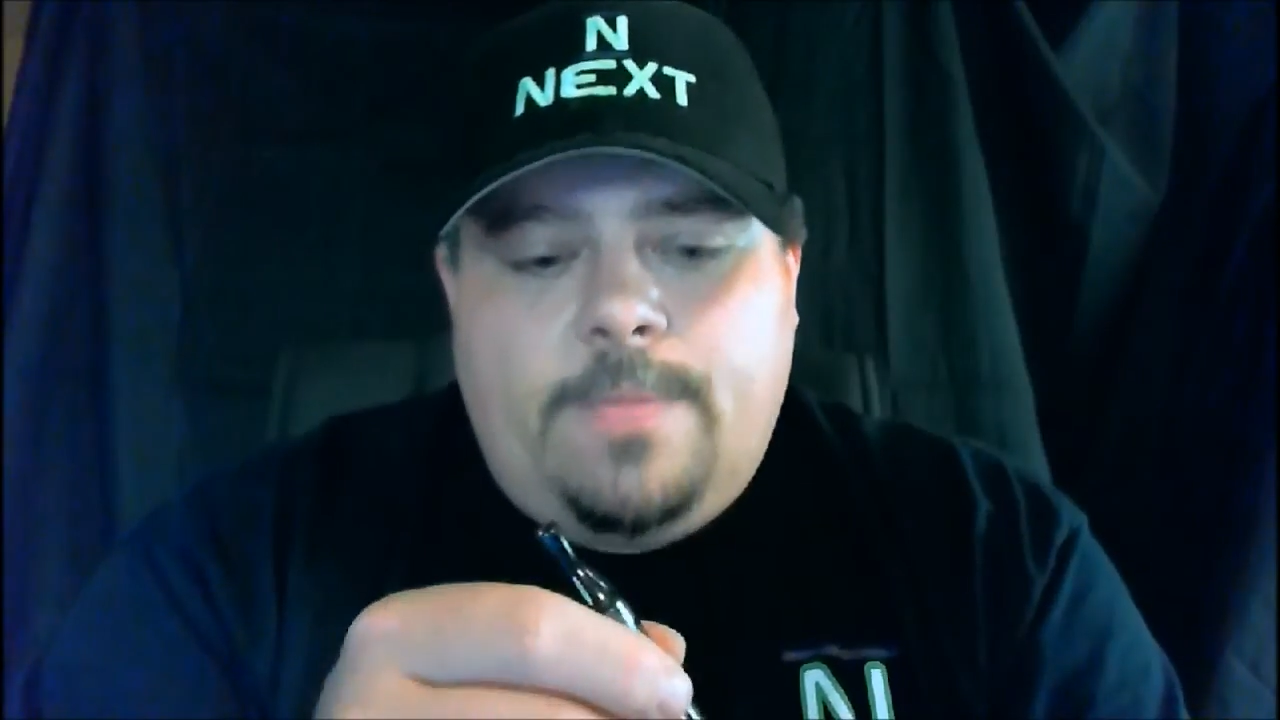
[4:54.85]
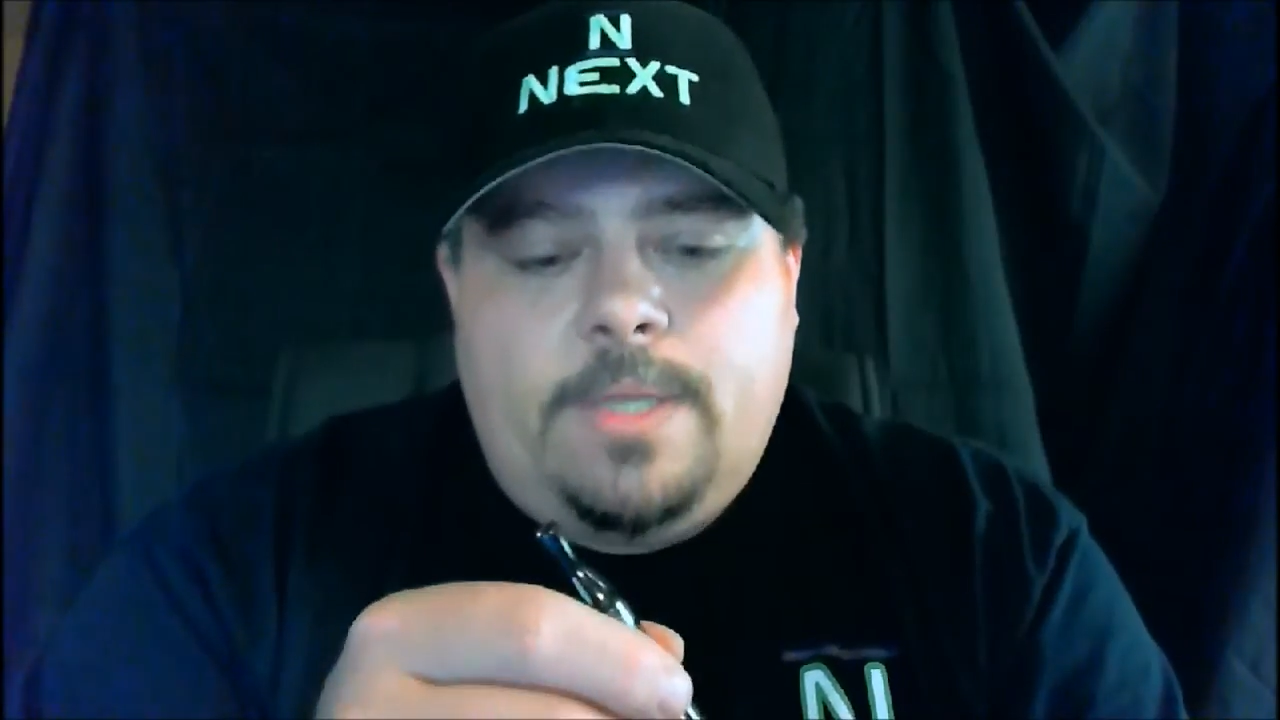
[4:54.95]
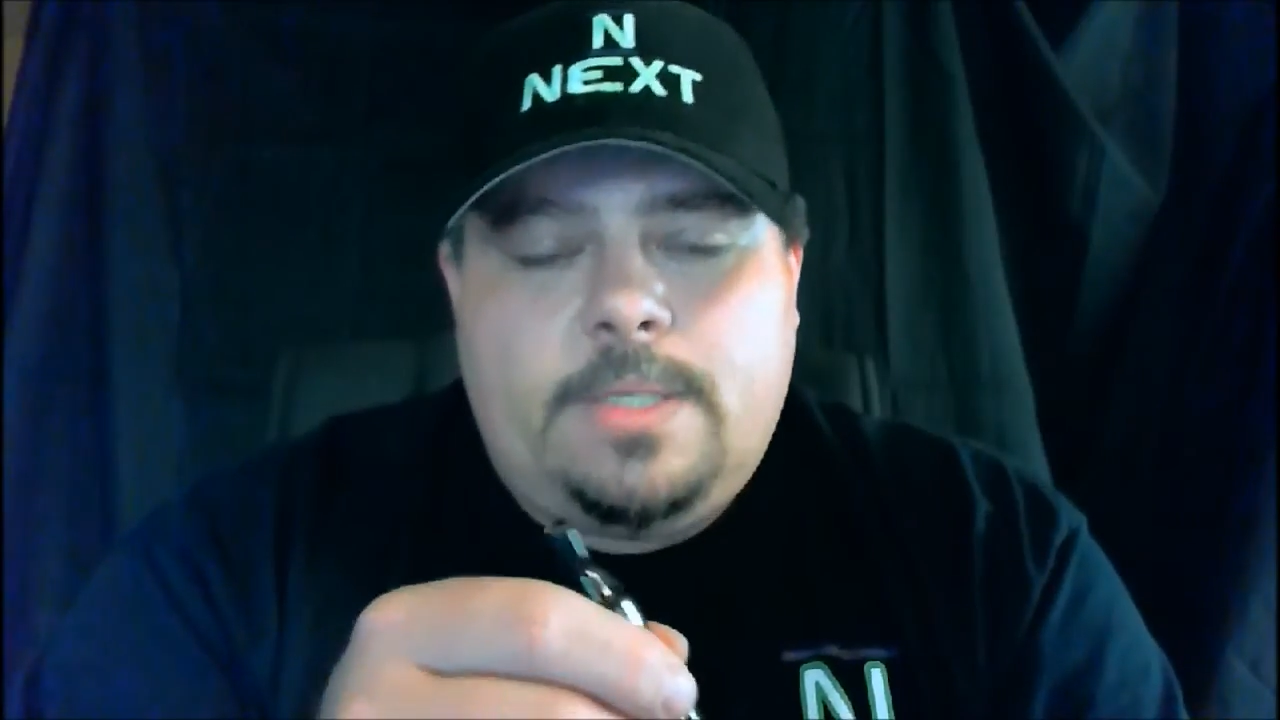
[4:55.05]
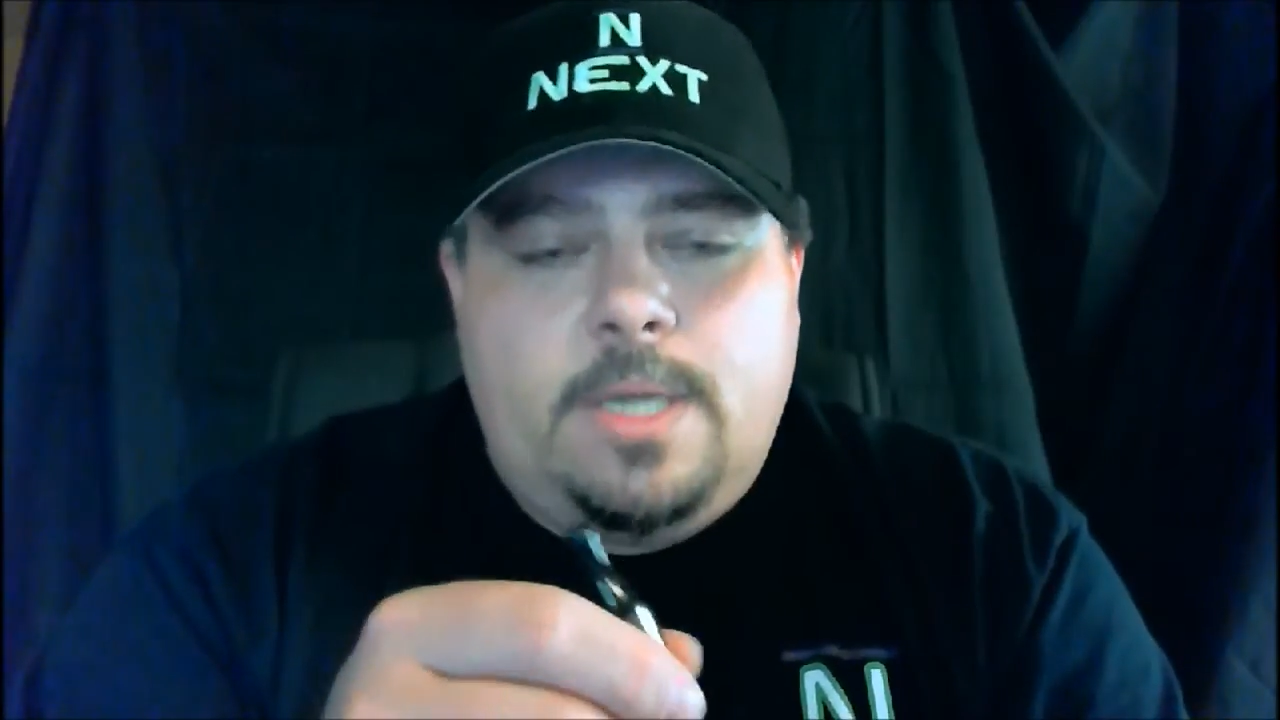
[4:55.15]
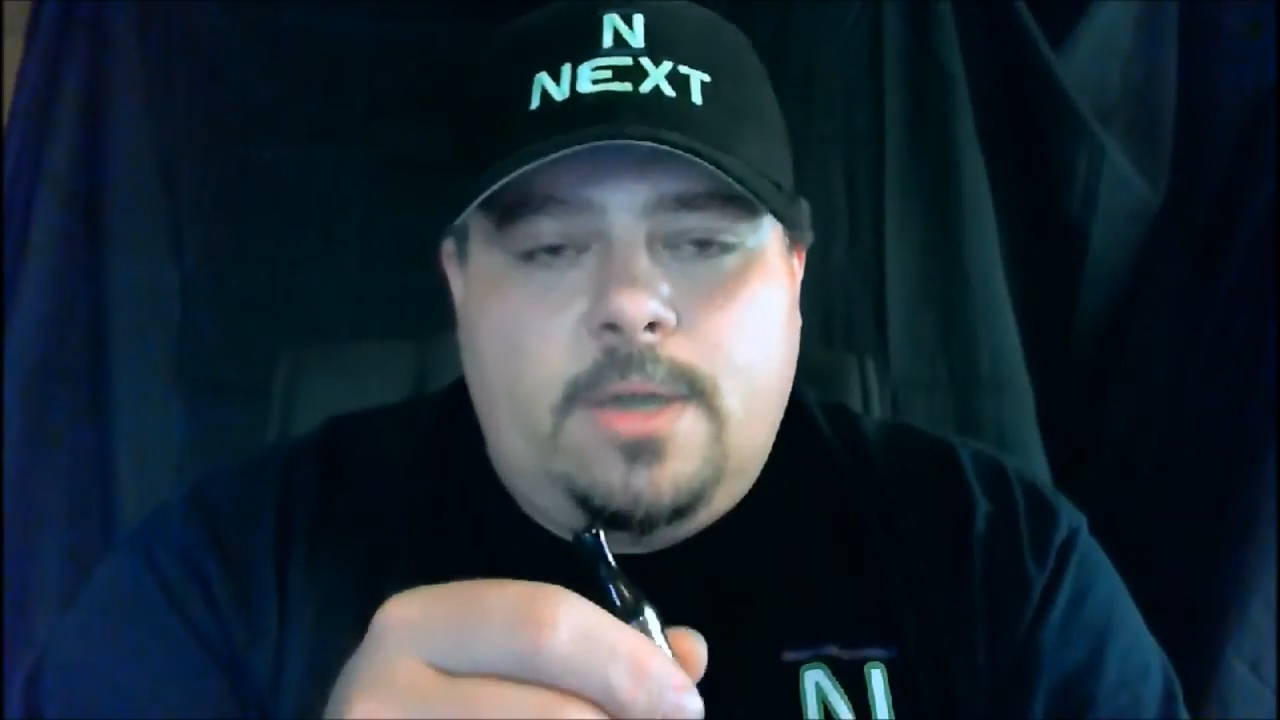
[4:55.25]

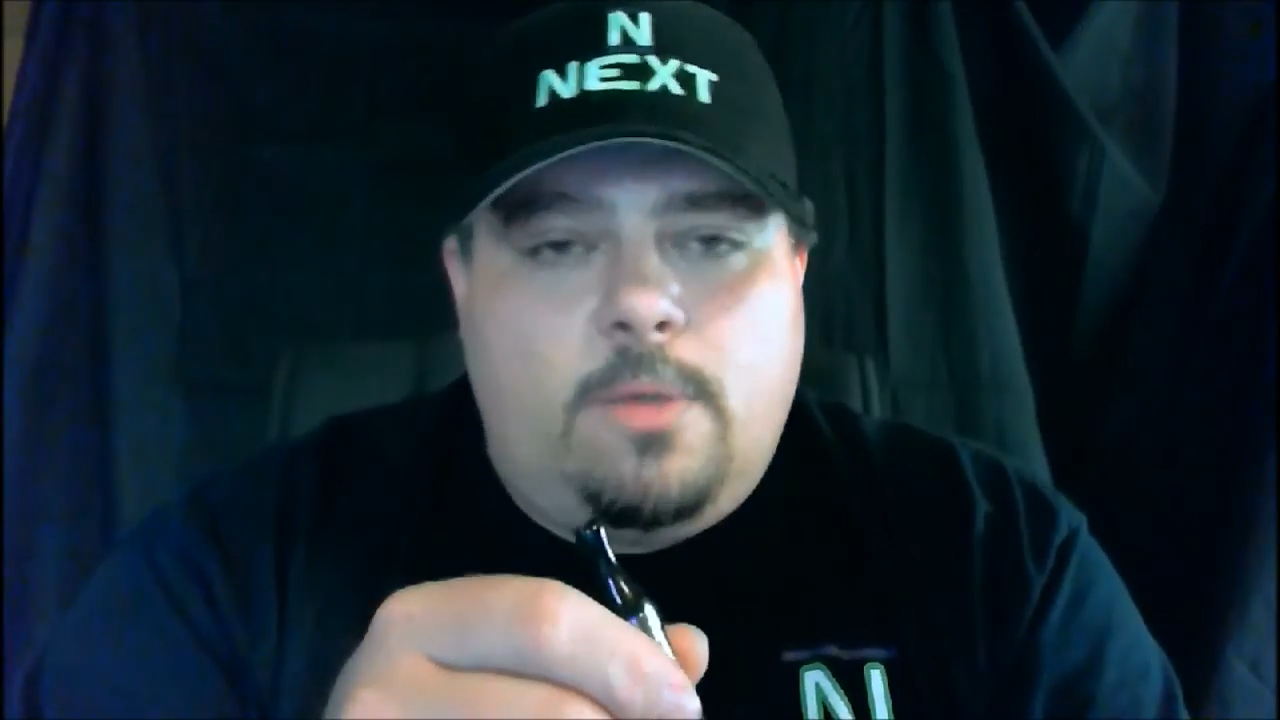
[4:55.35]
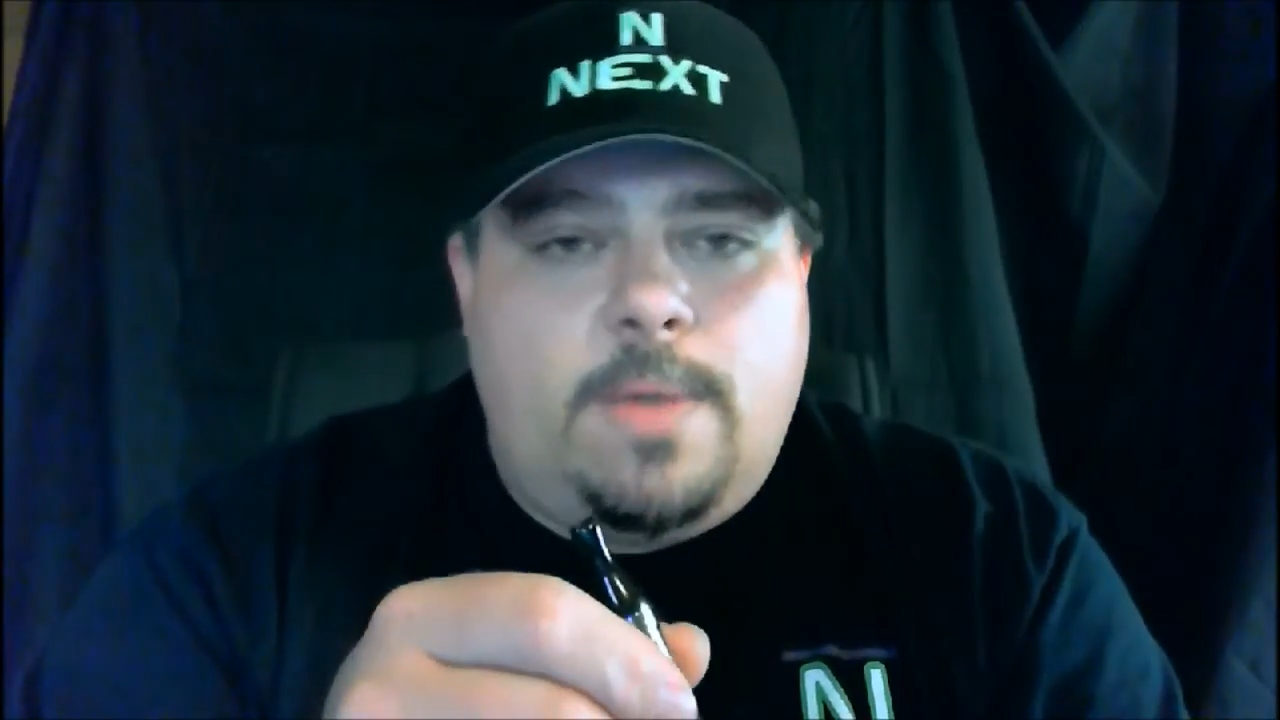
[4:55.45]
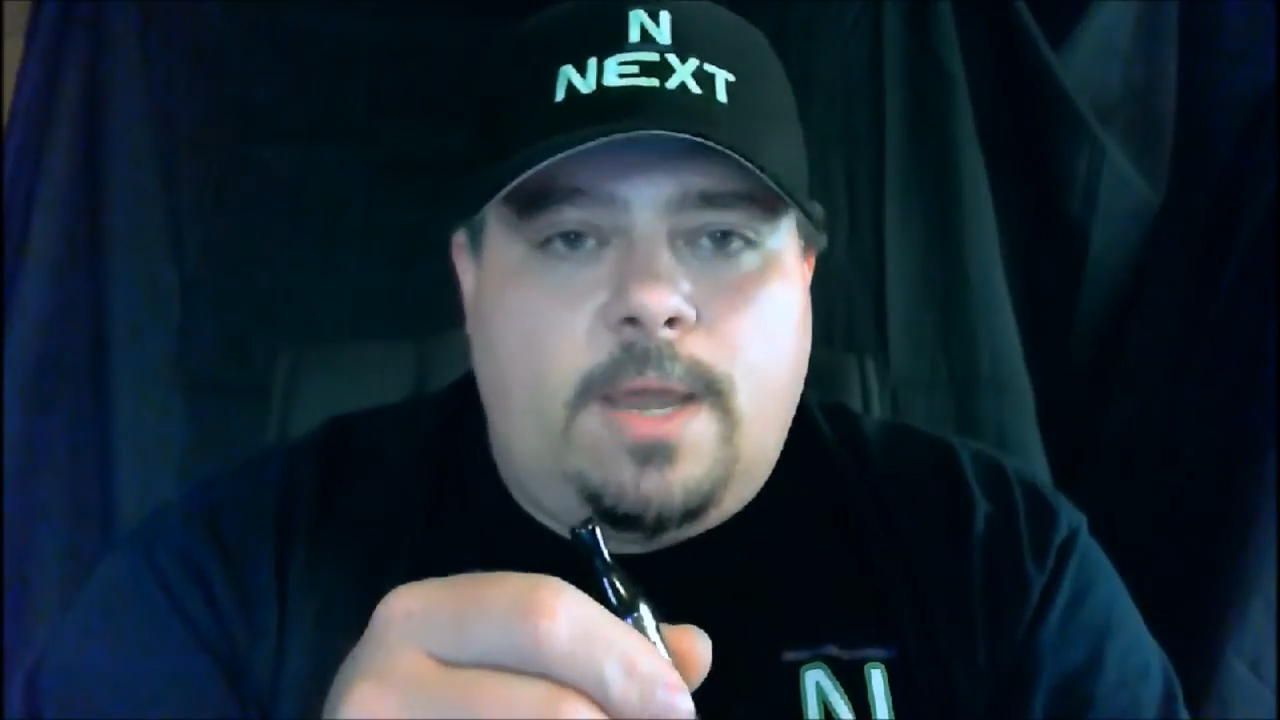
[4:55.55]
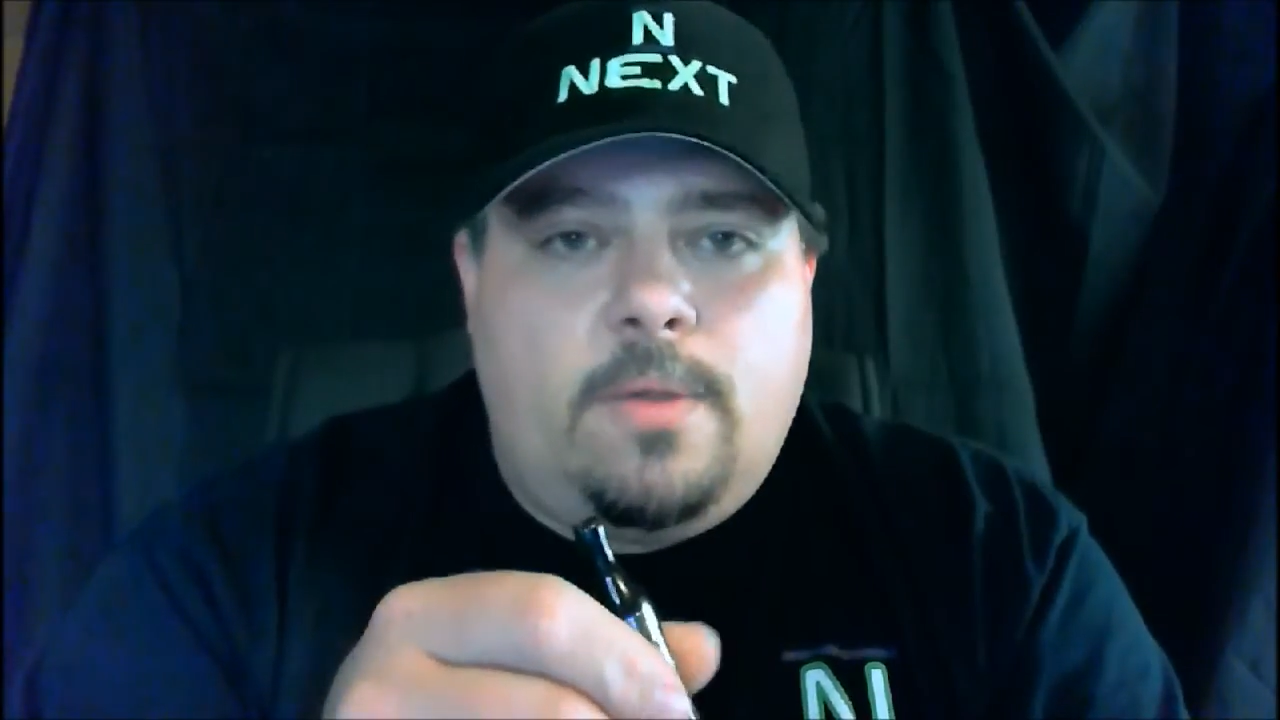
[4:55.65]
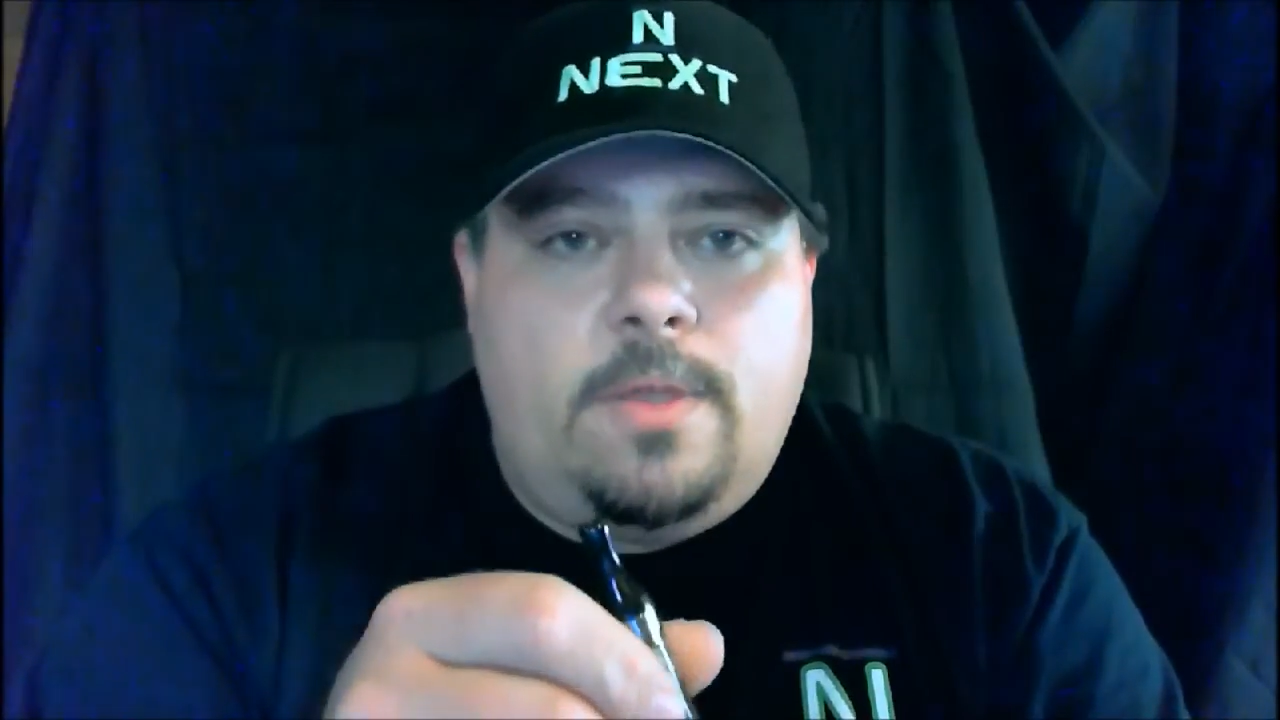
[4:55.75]
It's EGO
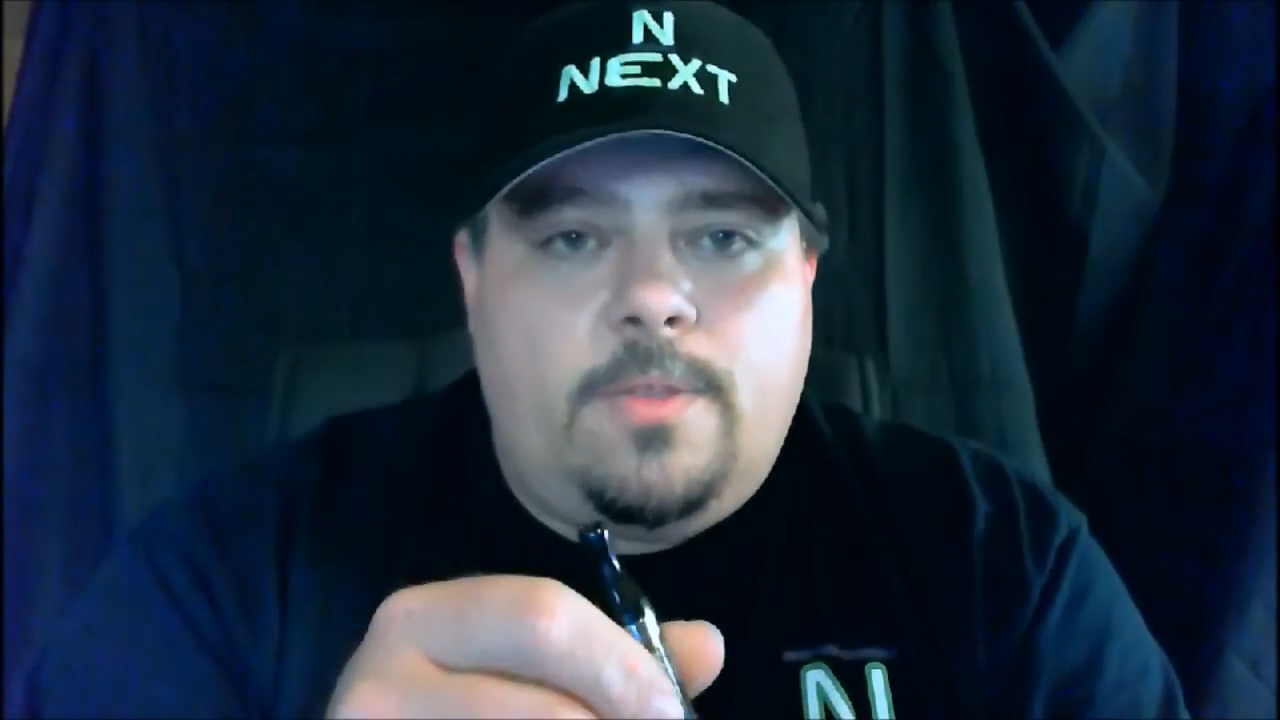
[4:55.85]
battery